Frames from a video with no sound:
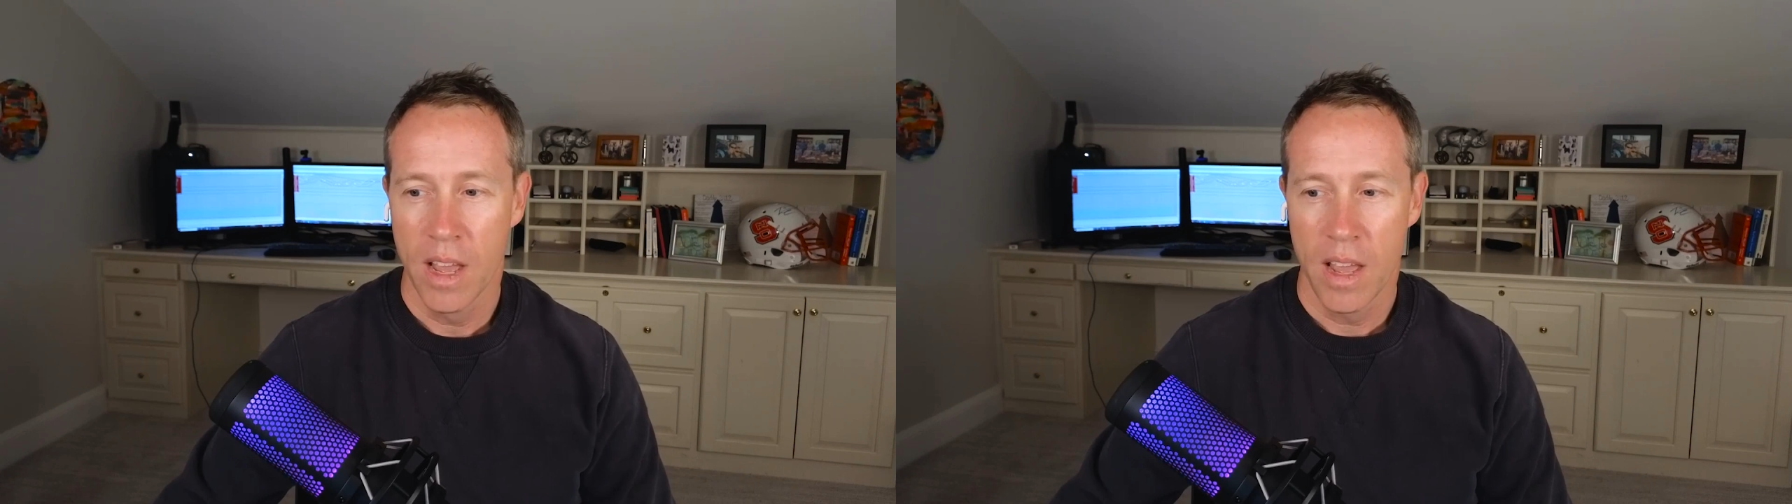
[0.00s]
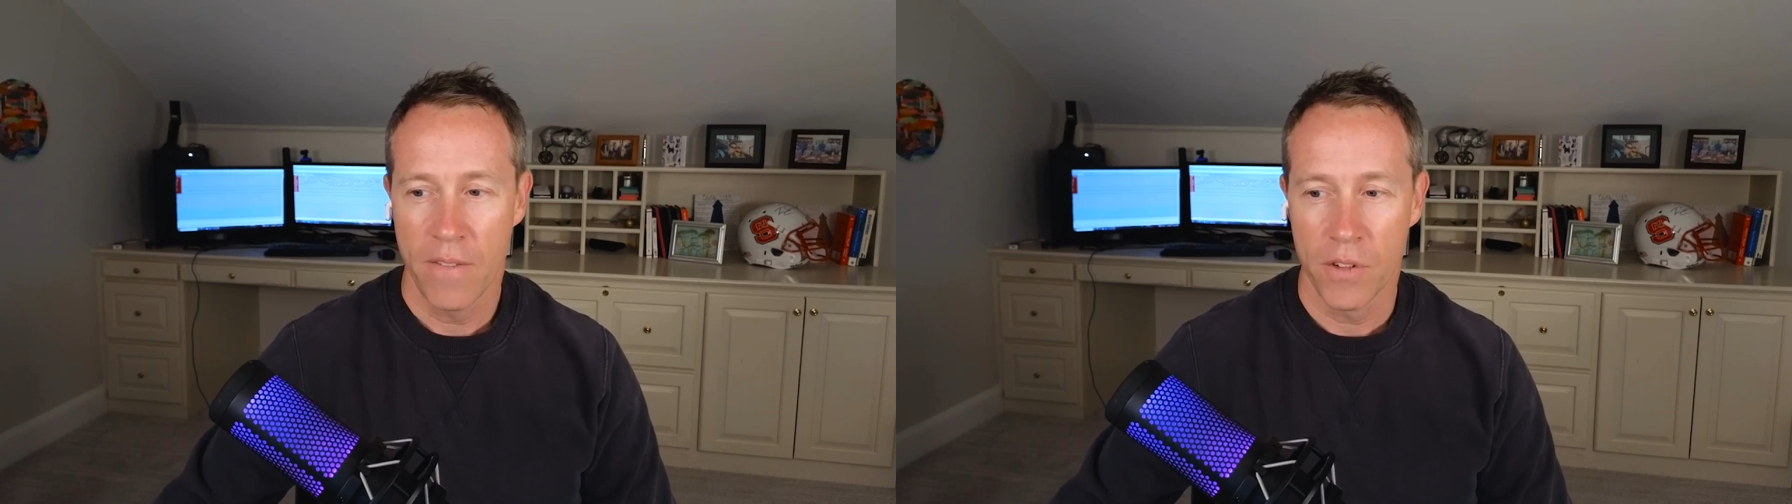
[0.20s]

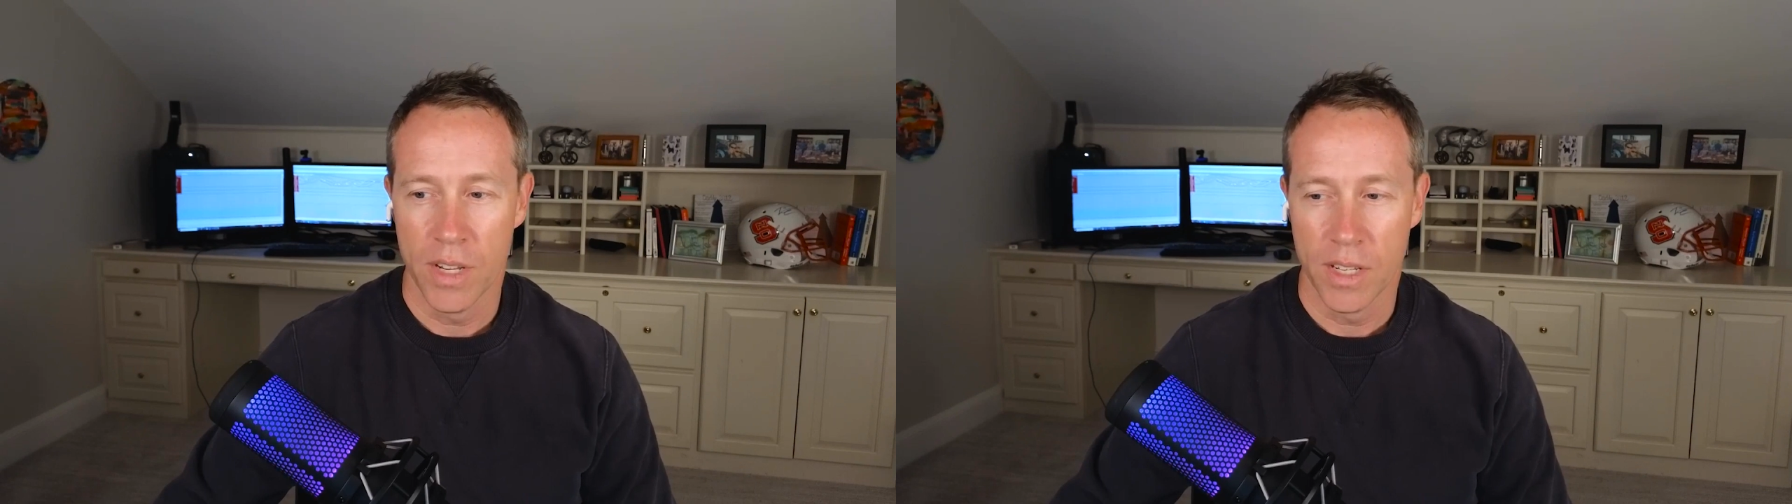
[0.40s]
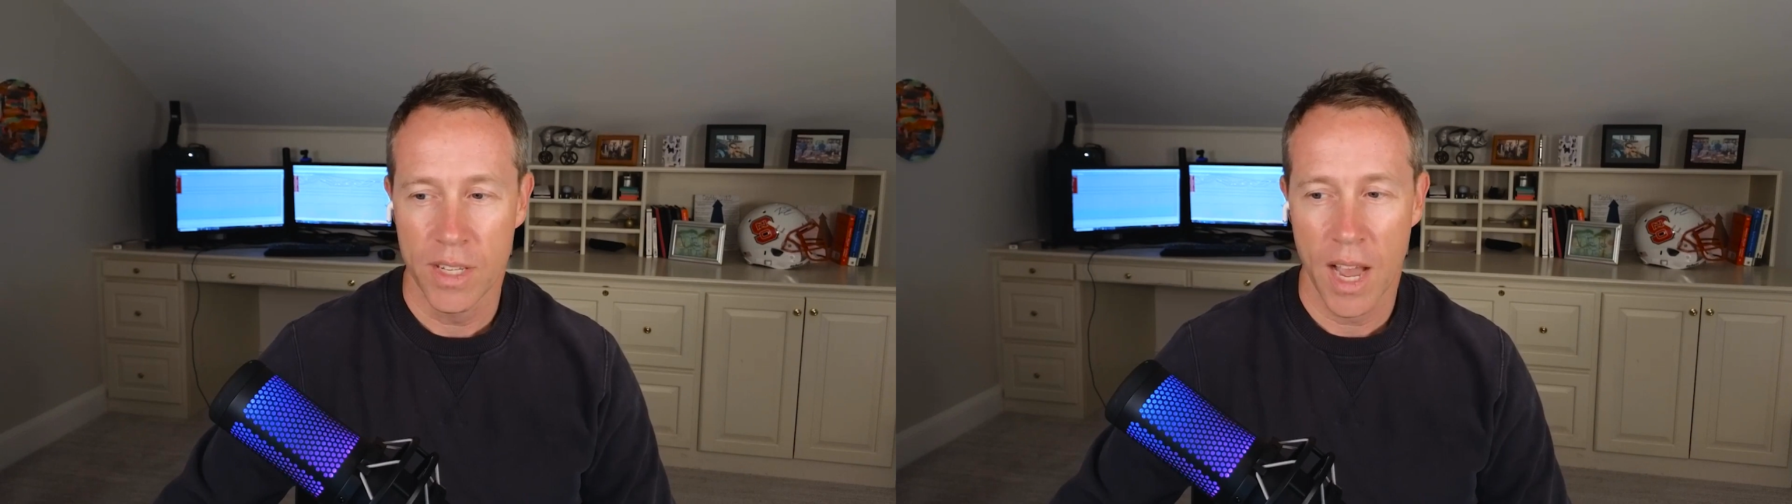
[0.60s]
If you
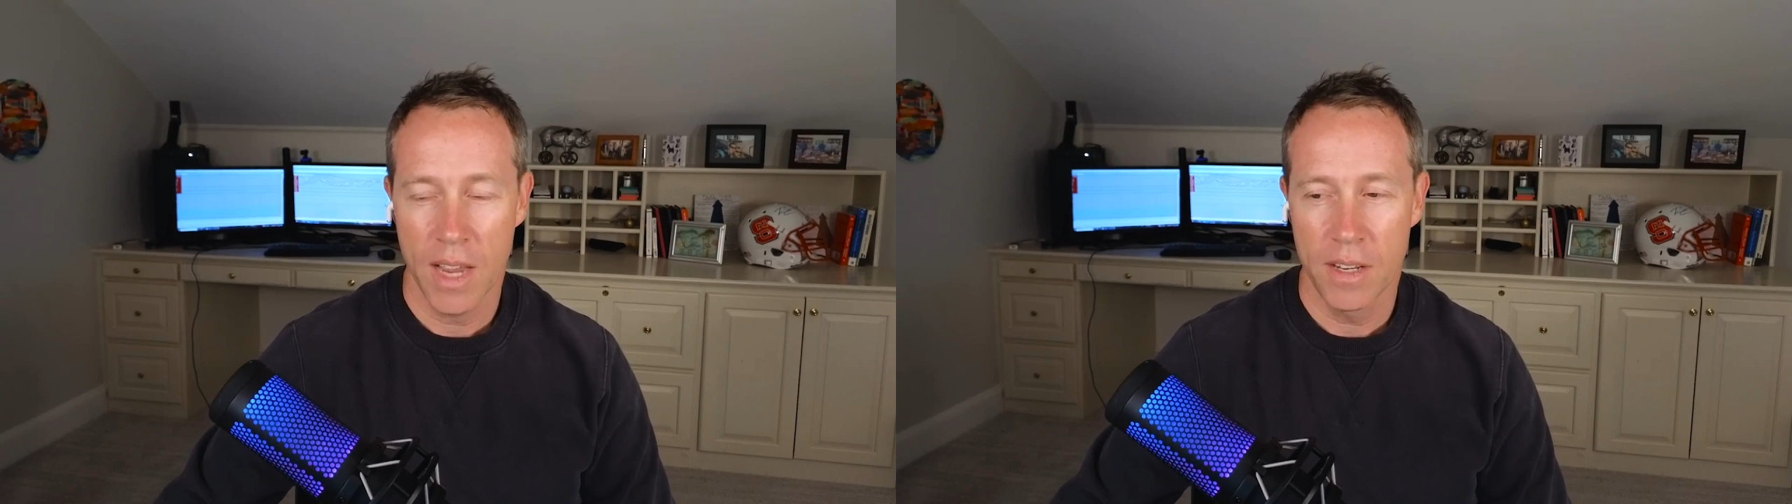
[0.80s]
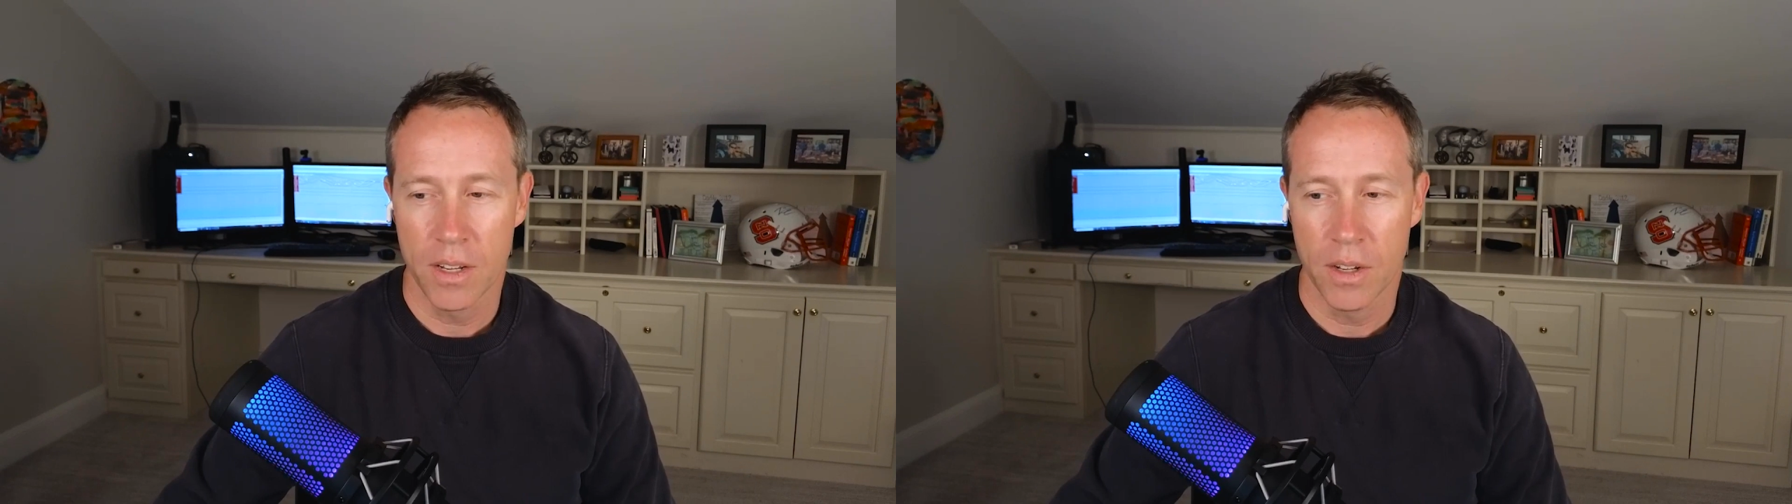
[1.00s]
decide
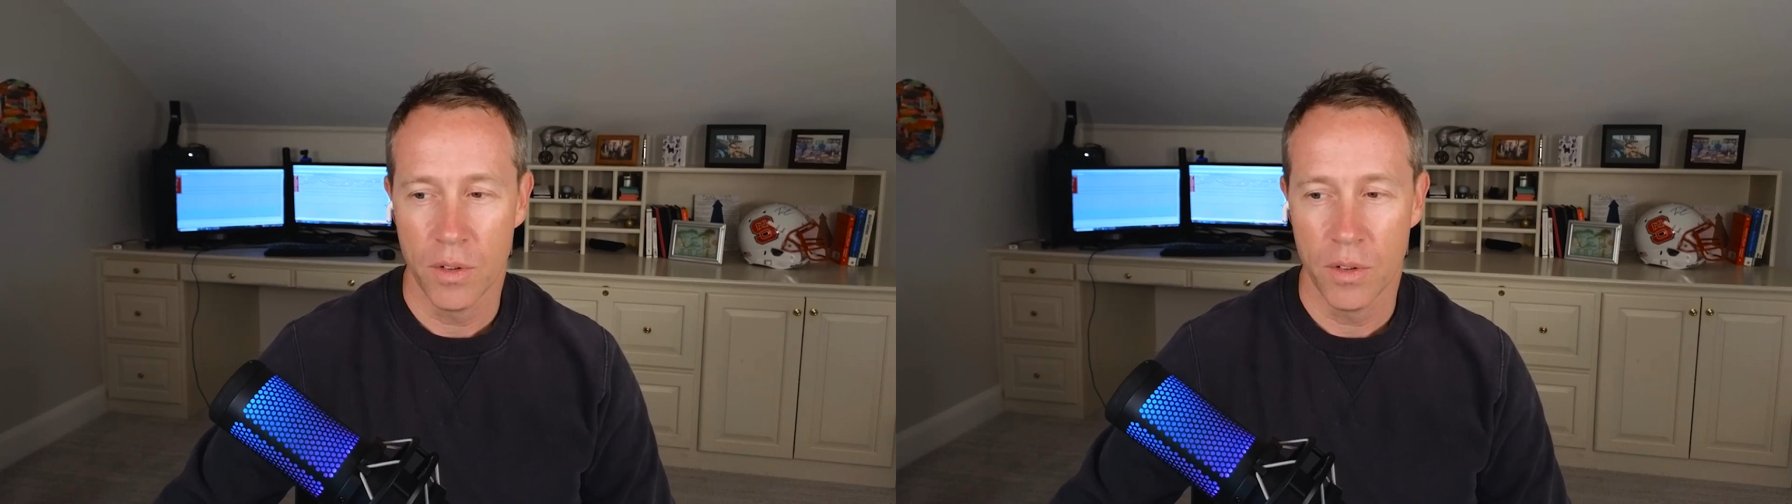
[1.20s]
to,